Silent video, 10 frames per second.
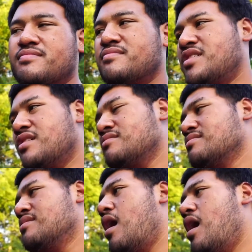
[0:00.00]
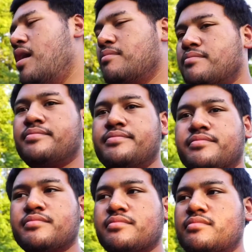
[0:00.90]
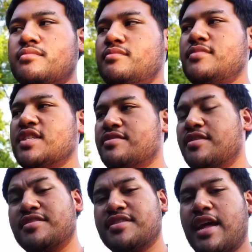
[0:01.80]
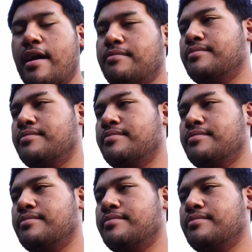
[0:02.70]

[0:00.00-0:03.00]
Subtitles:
Yeah. So there's that.